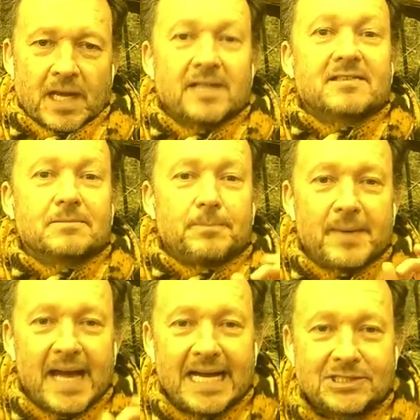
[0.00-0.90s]

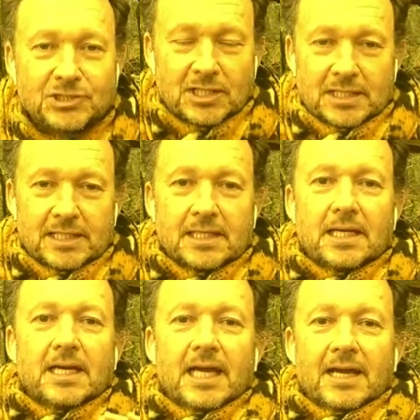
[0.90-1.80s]
especially
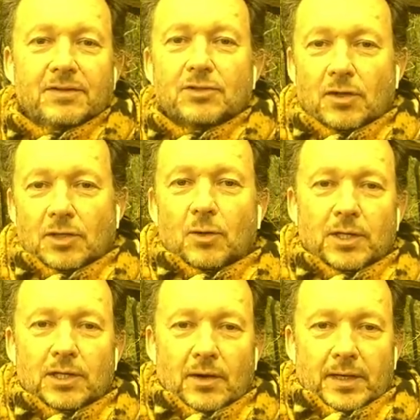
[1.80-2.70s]
if you don't know
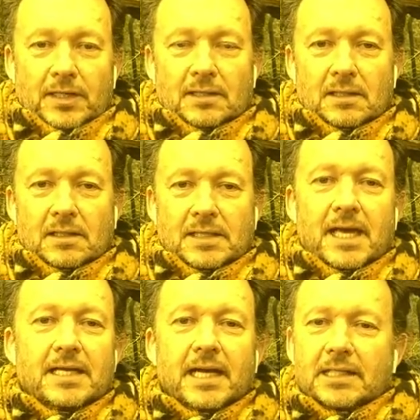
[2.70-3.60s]
where you're going.
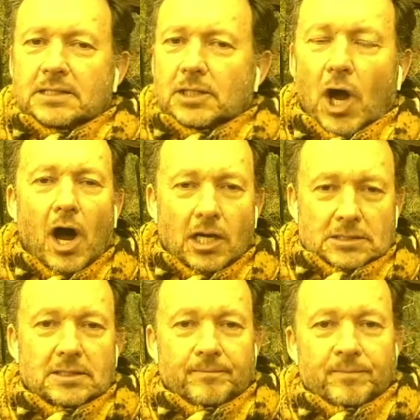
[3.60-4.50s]
Then it's
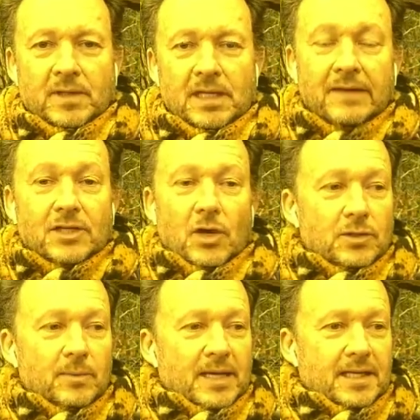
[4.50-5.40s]
awesome. Even though
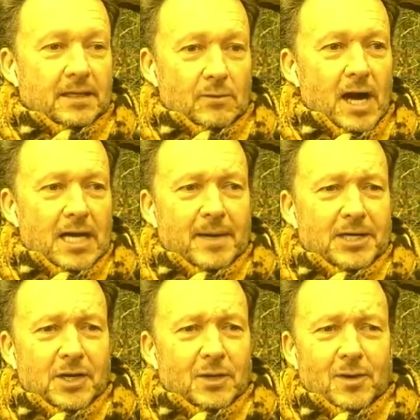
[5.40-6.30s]
you might think, what am
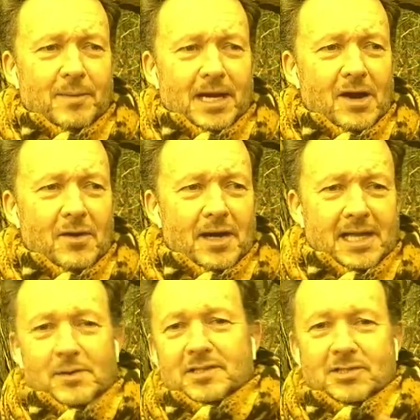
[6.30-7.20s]
I doing? Where am I
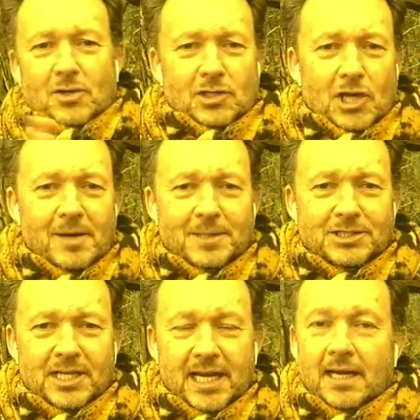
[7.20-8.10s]
going? That was total
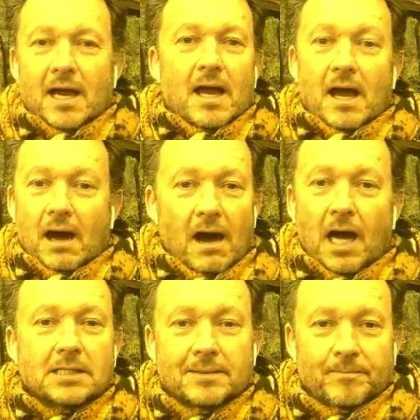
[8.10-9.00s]
garbage today.
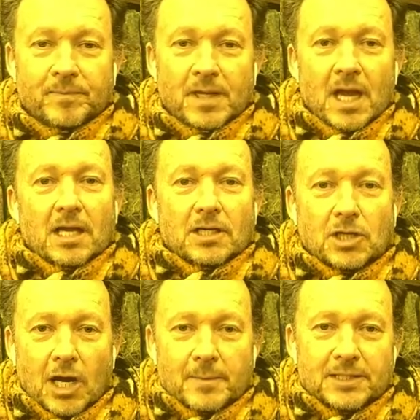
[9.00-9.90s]
Awesome.
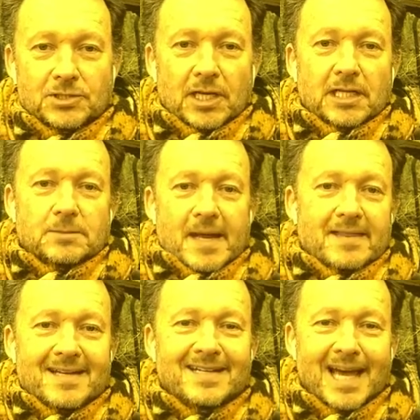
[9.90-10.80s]
Garbage is
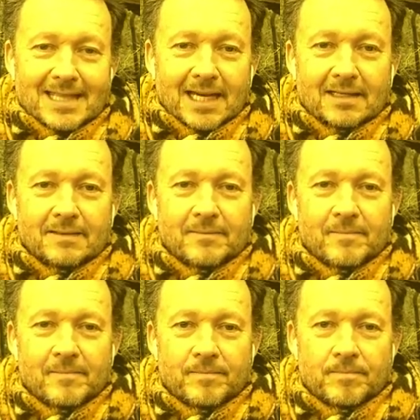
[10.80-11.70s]
better than nothing,
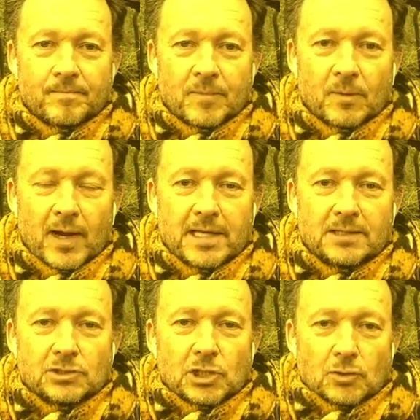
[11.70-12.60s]

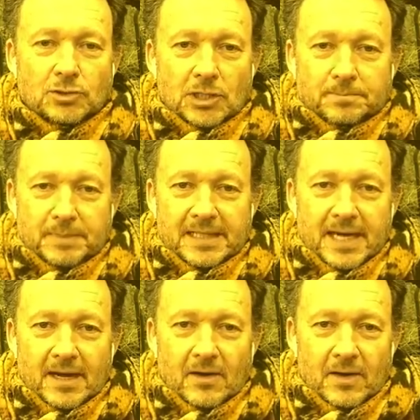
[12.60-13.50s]
right? Don't just be
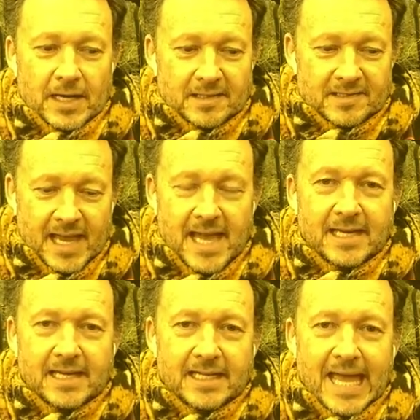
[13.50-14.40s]
there and
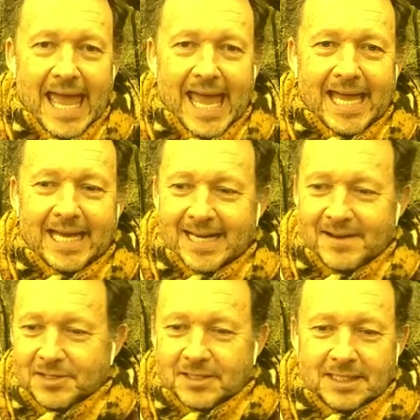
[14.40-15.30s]
stay in A and
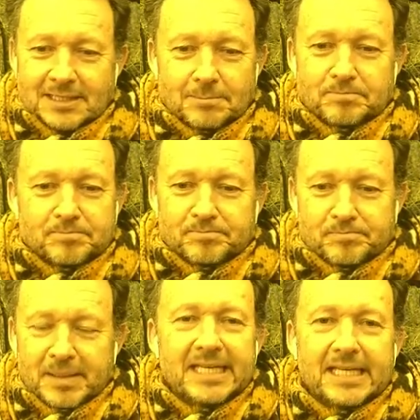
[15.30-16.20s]
never get to
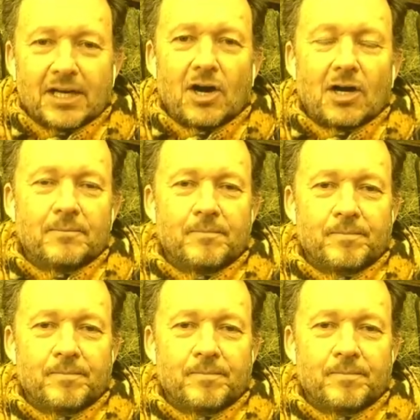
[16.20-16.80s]
B at all,